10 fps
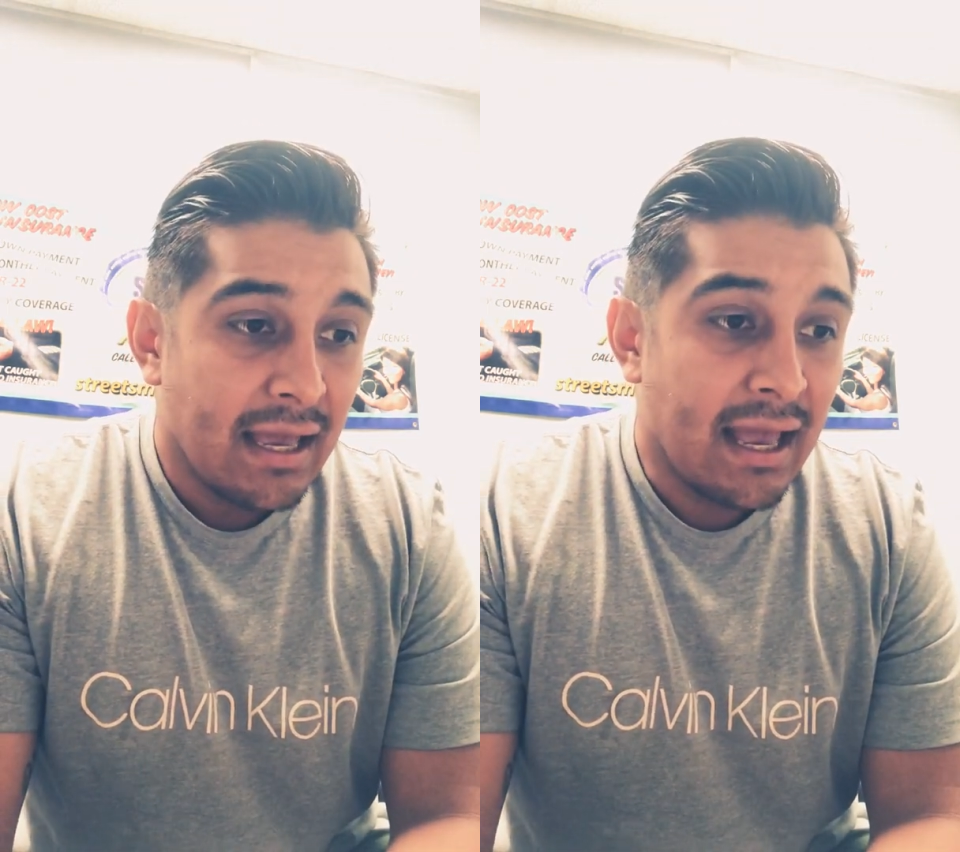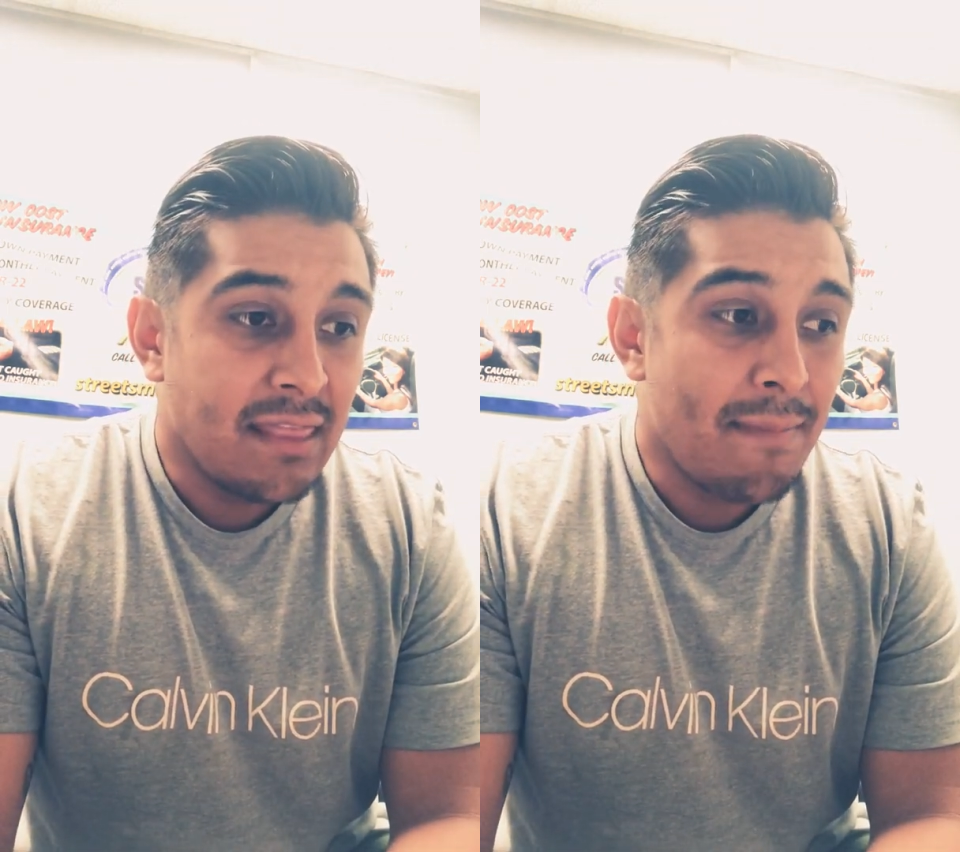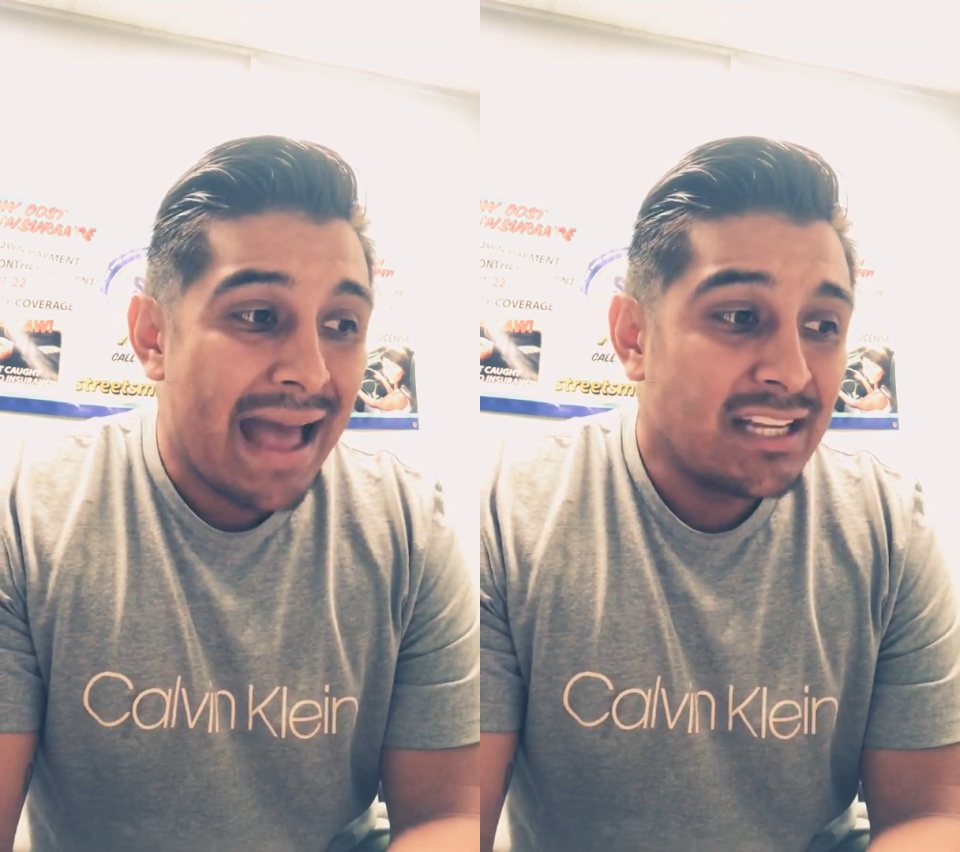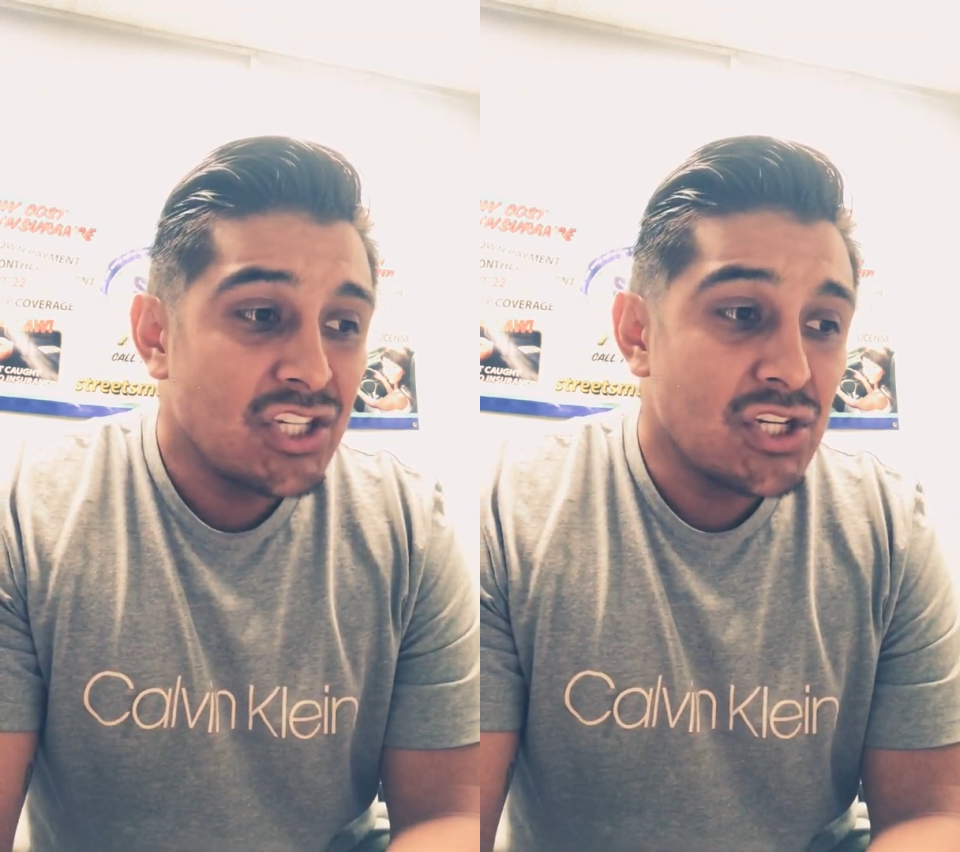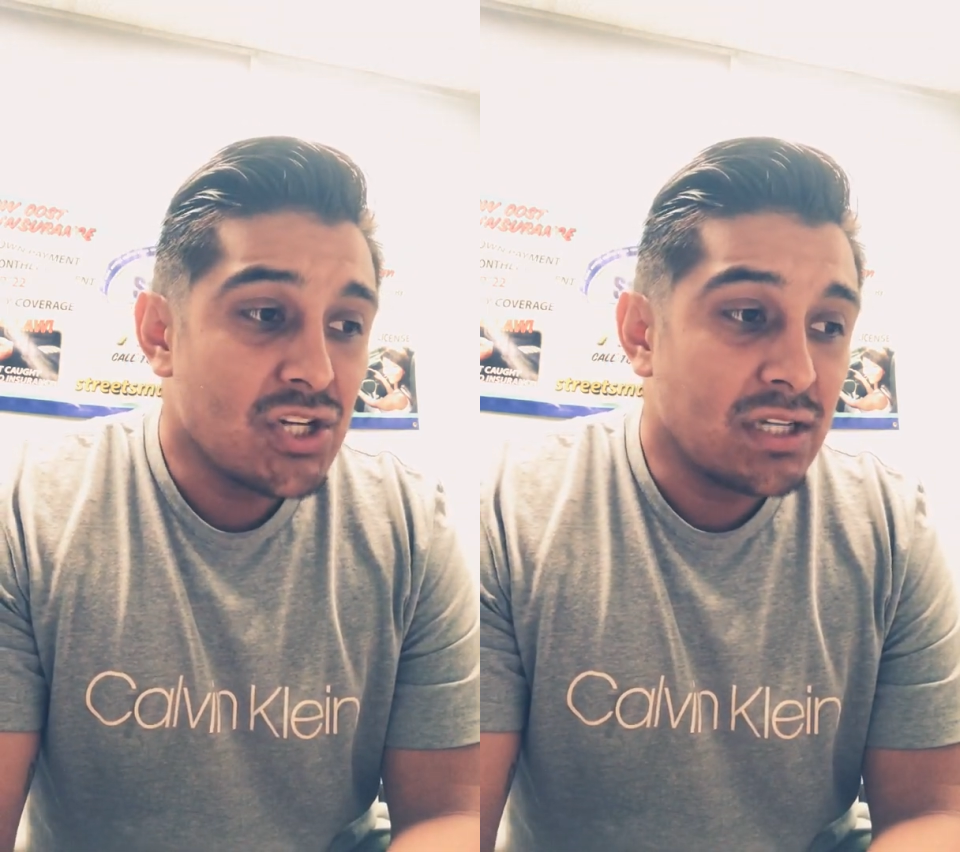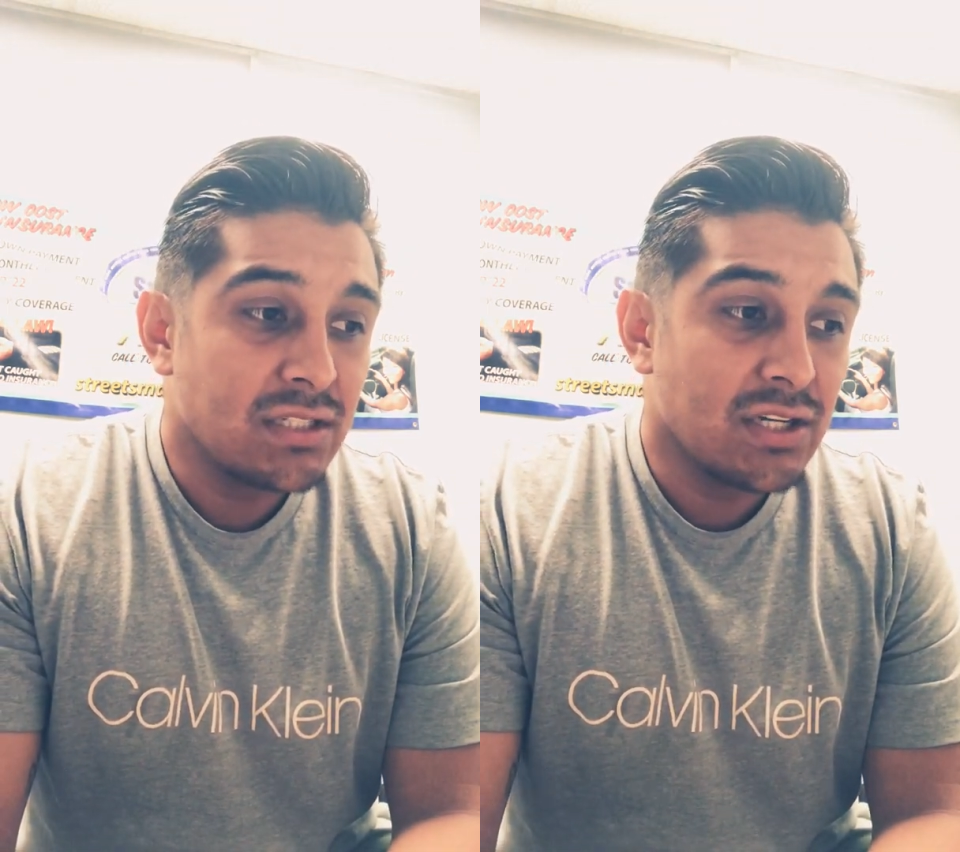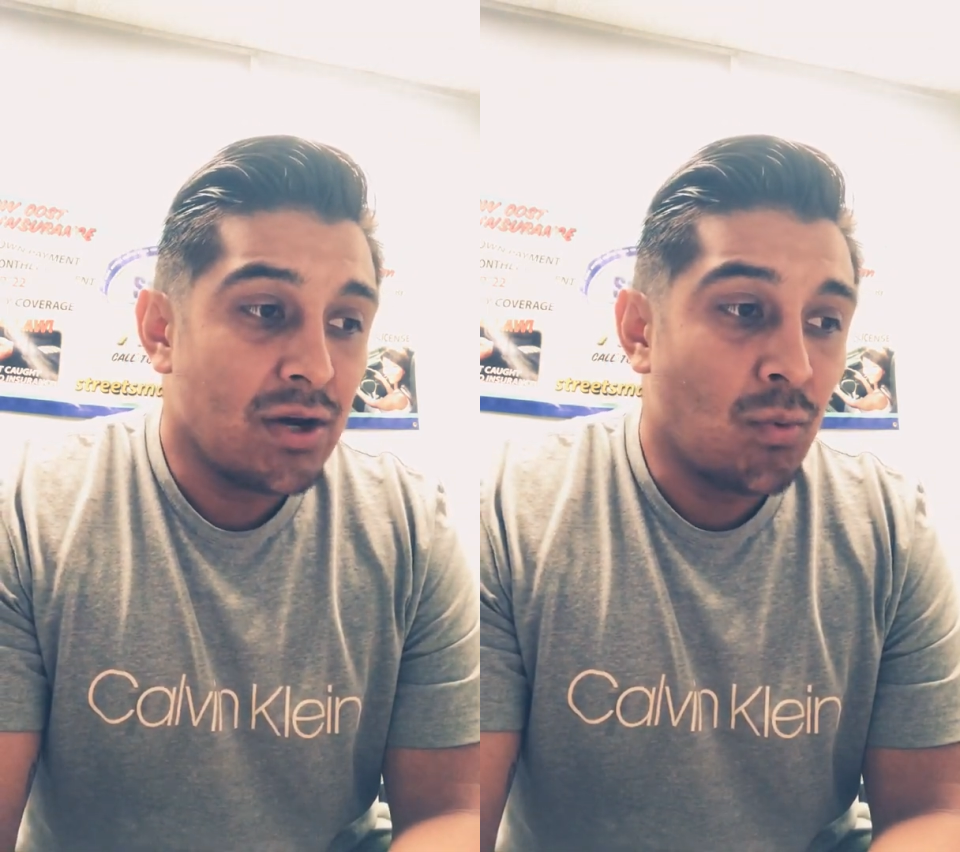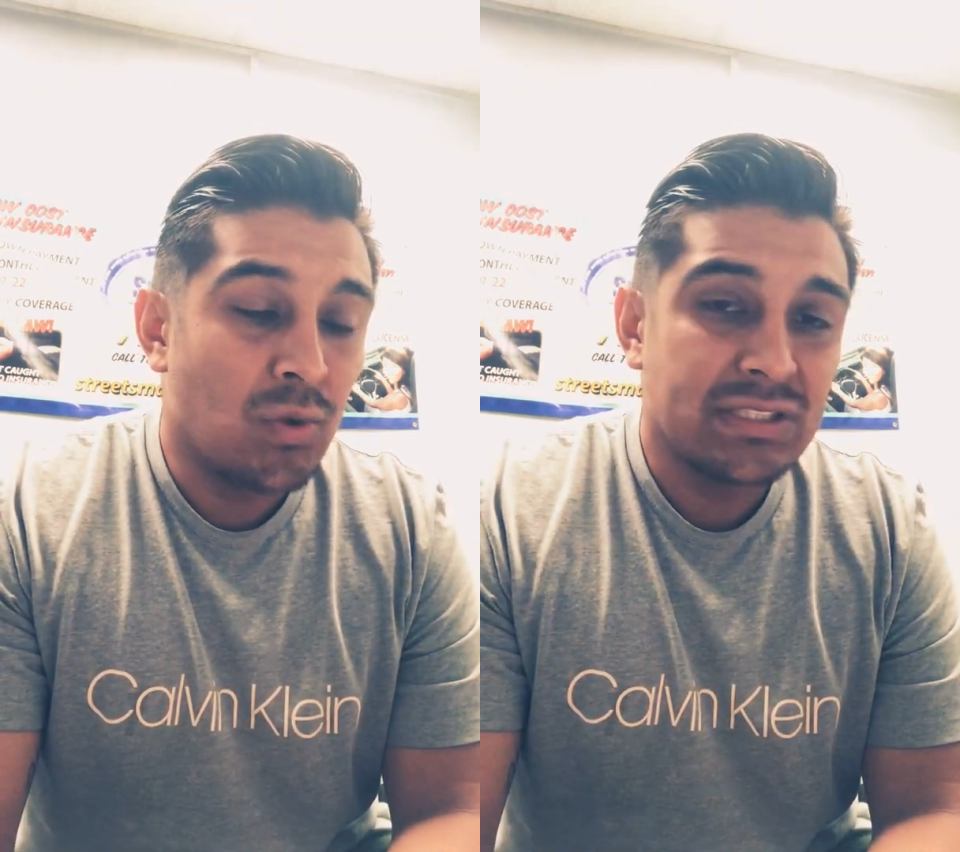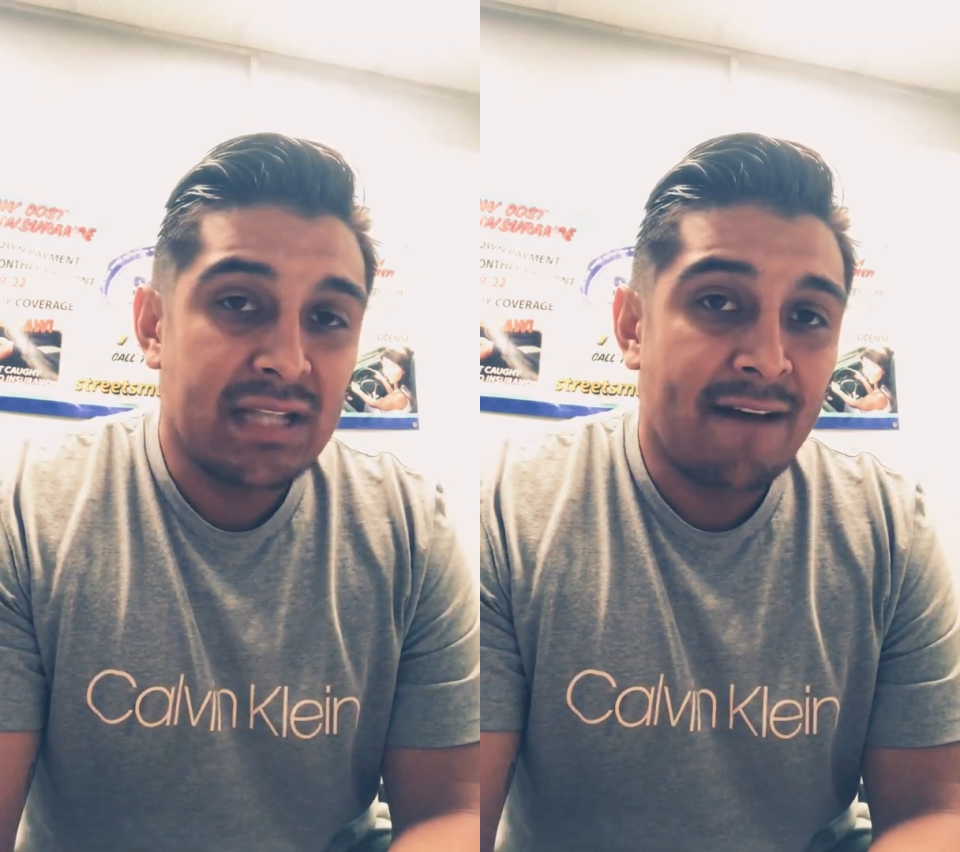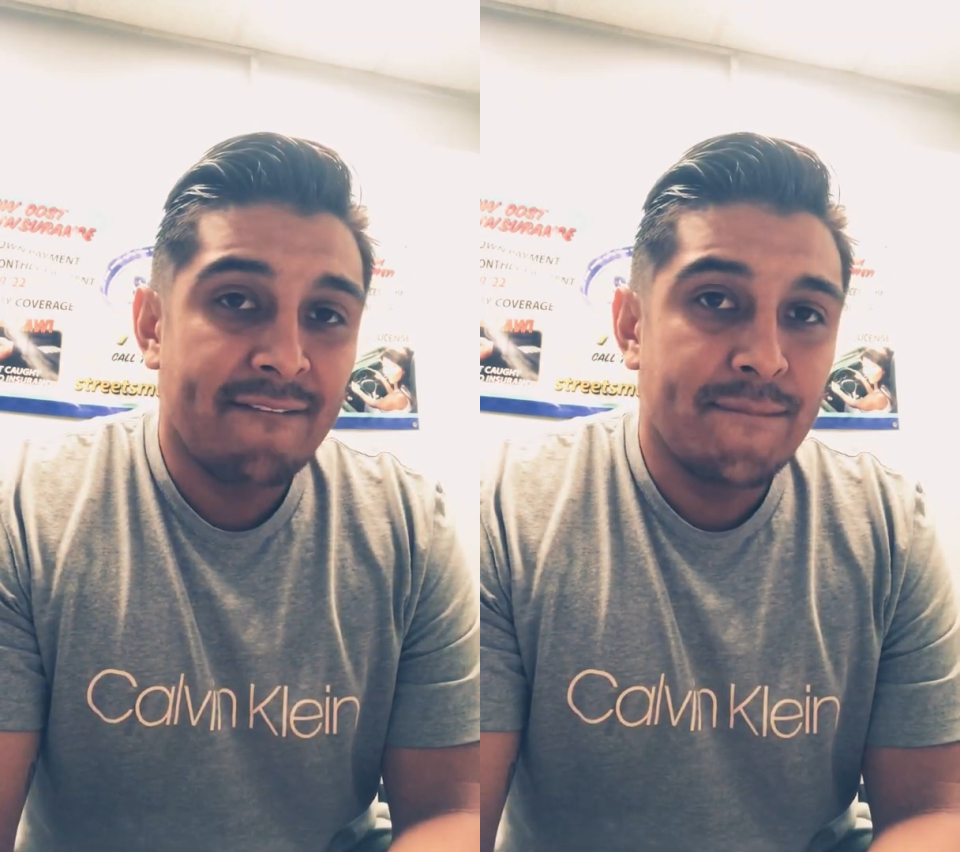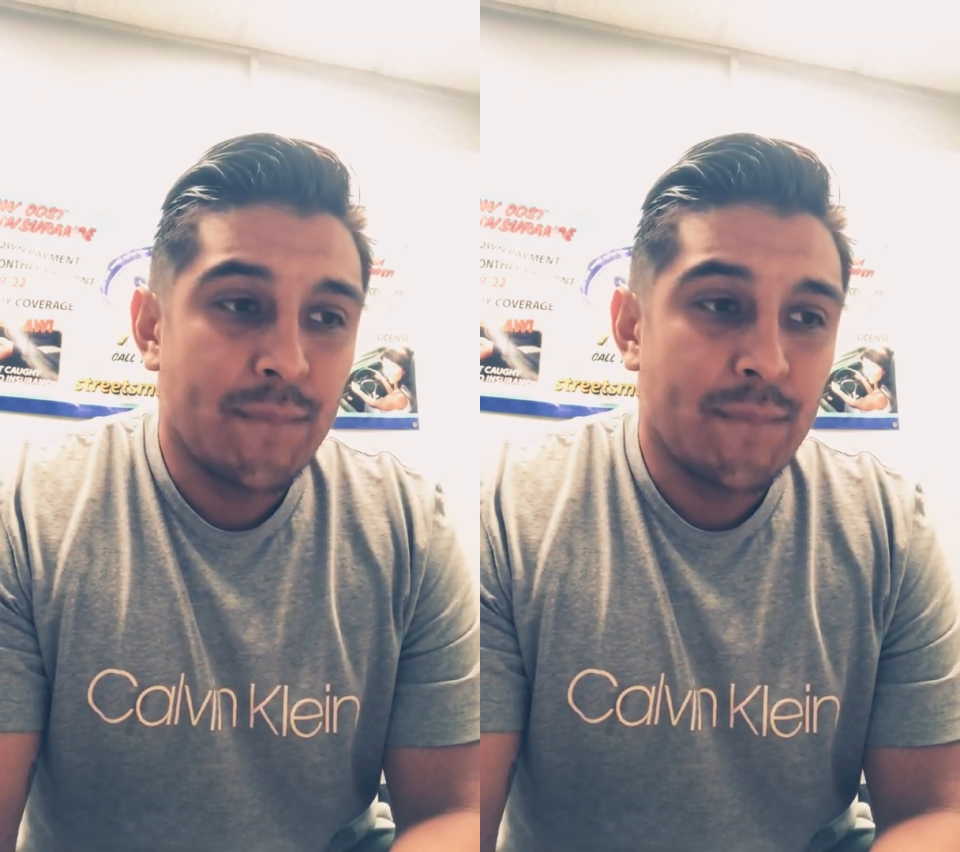and the managing judge was not,